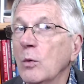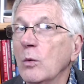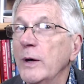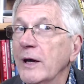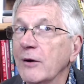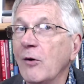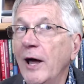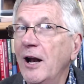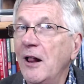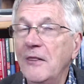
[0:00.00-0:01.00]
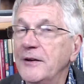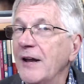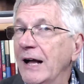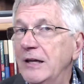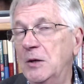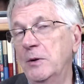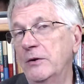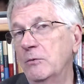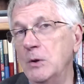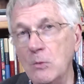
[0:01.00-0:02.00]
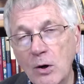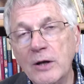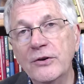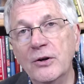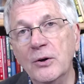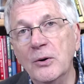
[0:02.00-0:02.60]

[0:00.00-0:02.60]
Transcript: We can write all the documents we want to.